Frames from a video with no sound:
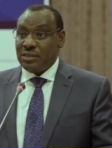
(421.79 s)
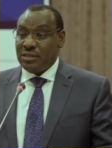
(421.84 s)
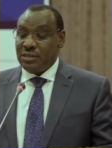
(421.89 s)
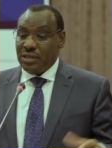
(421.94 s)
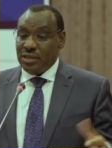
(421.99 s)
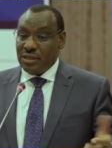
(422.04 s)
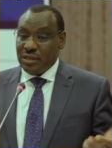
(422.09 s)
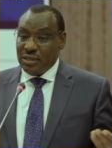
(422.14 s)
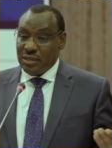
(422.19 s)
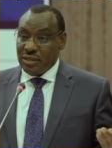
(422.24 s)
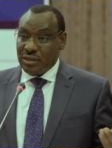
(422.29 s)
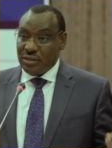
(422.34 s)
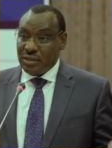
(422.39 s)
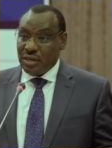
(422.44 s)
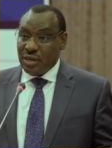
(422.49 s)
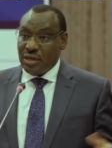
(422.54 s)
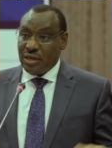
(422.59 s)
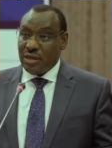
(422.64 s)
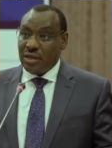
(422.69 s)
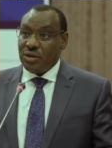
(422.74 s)
the
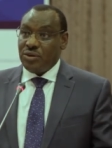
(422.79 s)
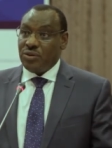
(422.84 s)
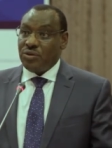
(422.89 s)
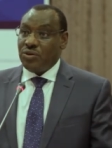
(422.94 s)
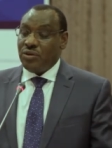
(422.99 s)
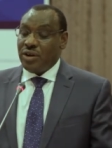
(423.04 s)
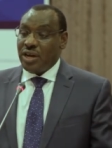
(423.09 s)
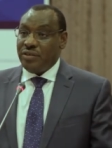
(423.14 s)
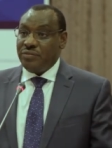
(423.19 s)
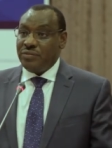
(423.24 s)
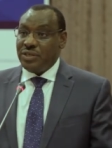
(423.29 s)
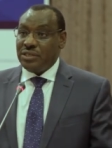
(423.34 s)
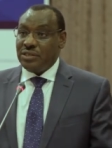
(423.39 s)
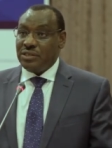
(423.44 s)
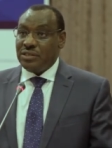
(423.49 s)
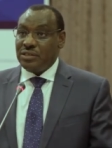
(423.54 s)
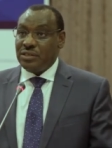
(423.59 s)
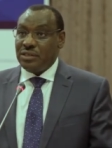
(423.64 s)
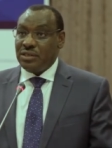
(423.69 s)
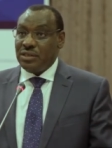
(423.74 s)
uh, local
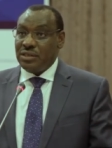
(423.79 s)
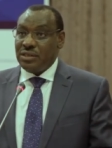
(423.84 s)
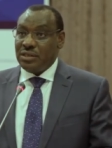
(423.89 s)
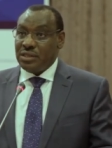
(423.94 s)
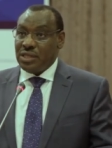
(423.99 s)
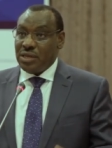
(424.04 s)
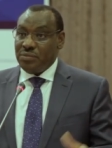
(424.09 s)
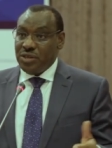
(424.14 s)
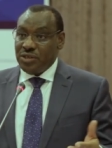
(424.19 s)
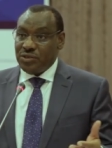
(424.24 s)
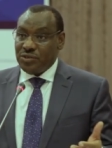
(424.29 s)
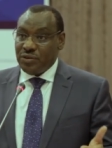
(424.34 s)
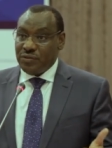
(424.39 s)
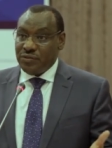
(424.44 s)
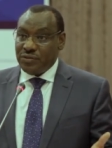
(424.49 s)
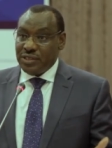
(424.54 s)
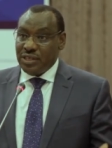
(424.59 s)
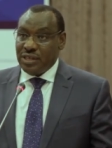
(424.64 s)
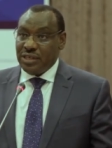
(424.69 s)
government, the Minister of